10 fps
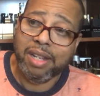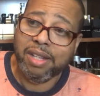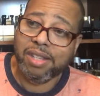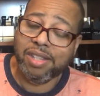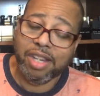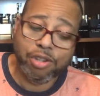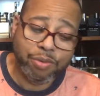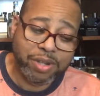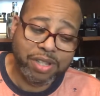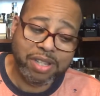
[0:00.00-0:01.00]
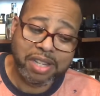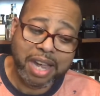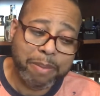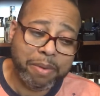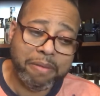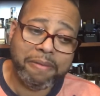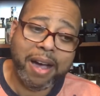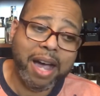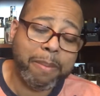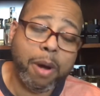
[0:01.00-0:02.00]
citrus type of
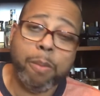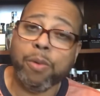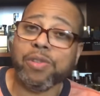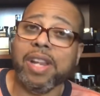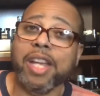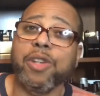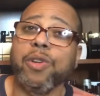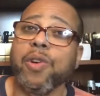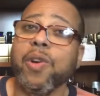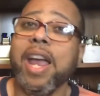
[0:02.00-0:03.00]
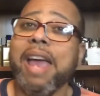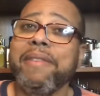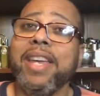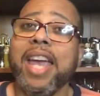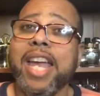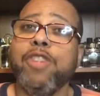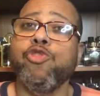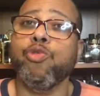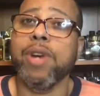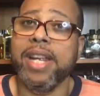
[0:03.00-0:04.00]
vibe, almost like you're having a
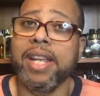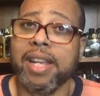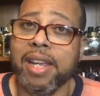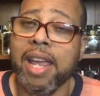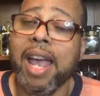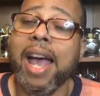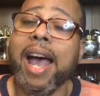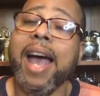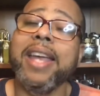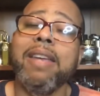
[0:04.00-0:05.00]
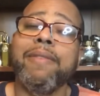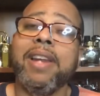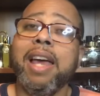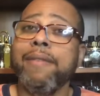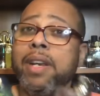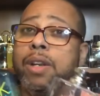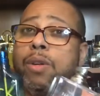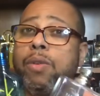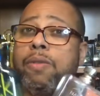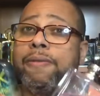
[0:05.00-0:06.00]
drink. I even have a
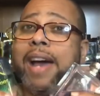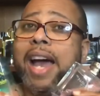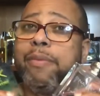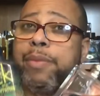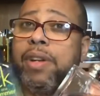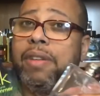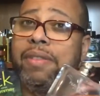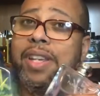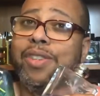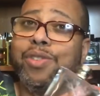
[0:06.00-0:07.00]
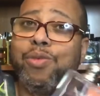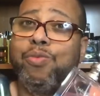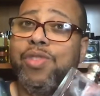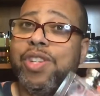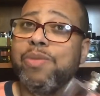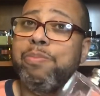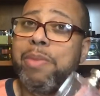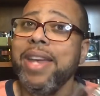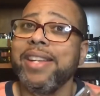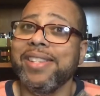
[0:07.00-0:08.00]
little 5 mil of these two just
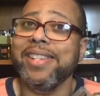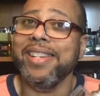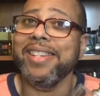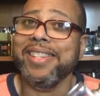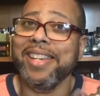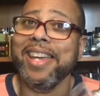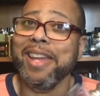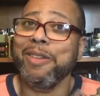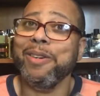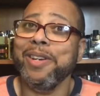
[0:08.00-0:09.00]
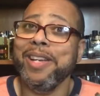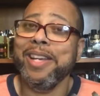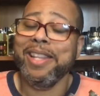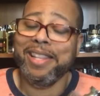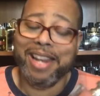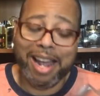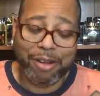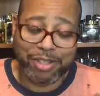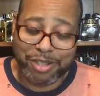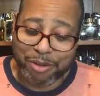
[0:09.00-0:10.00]
mixed together that
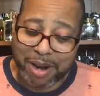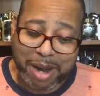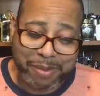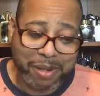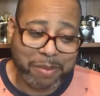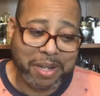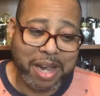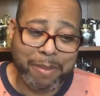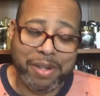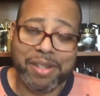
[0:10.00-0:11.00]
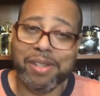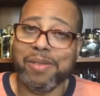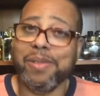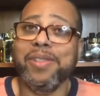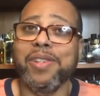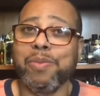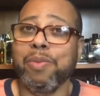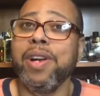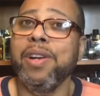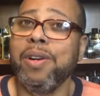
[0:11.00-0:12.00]
I'll just grab sometime and just
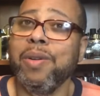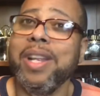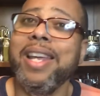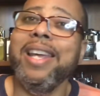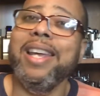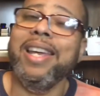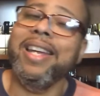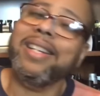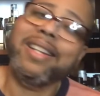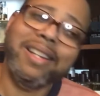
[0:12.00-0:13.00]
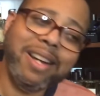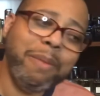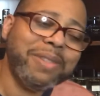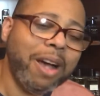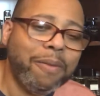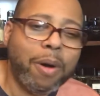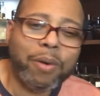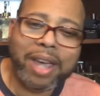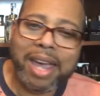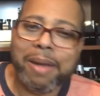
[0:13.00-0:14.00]
spray on. It comes off
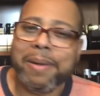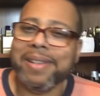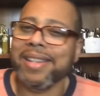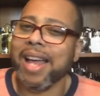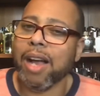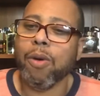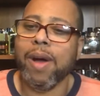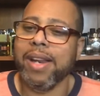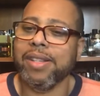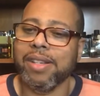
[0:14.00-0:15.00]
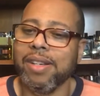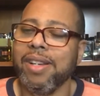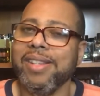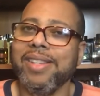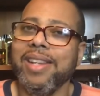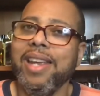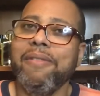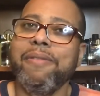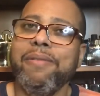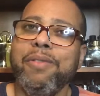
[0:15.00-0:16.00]
okay, not quite as good as
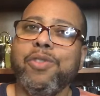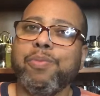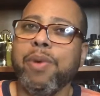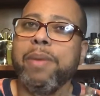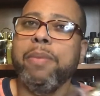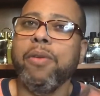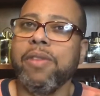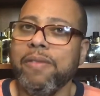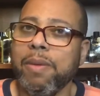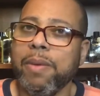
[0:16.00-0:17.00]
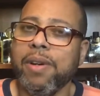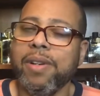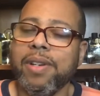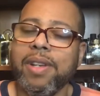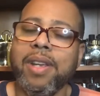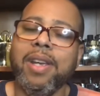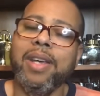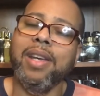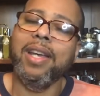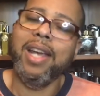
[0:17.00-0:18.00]
if you spray both of them on.
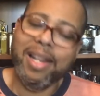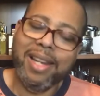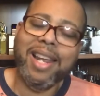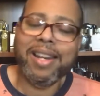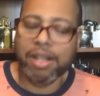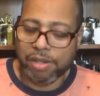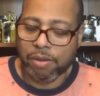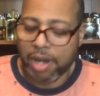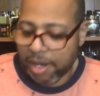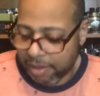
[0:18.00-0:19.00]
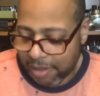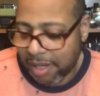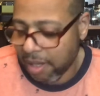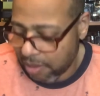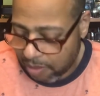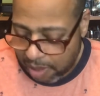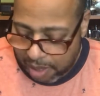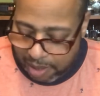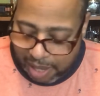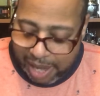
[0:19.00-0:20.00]
It does okay.
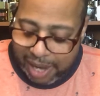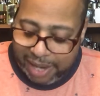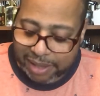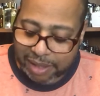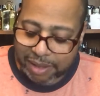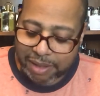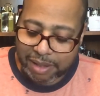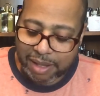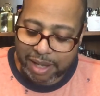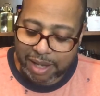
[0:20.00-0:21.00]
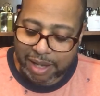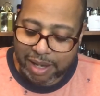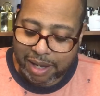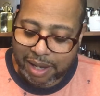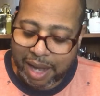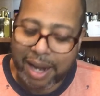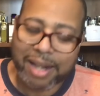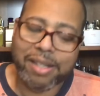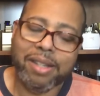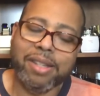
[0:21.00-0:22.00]
I like
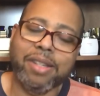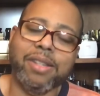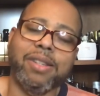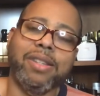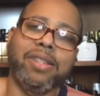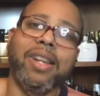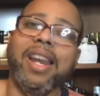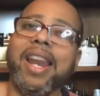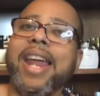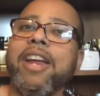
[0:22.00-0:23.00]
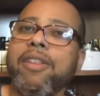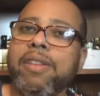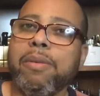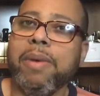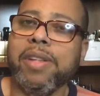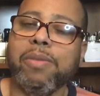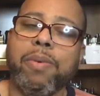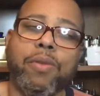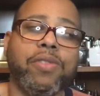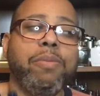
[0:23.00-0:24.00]
to layer them as
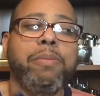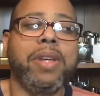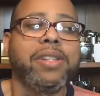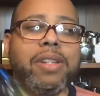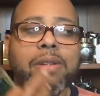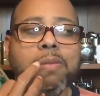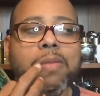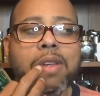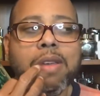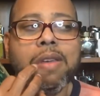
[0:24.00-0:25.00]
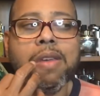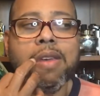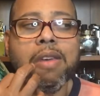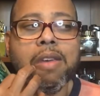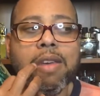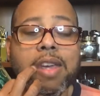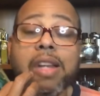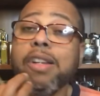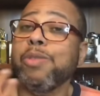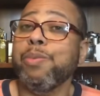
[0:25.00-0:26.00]
opposed to mixing them. It
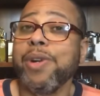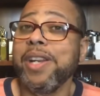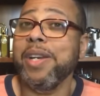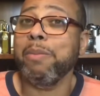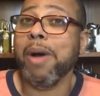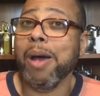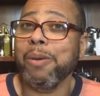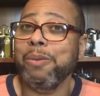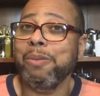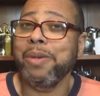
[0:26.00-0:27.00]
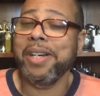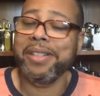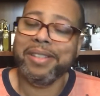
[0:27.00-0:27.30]
looks pretty in the bottle, but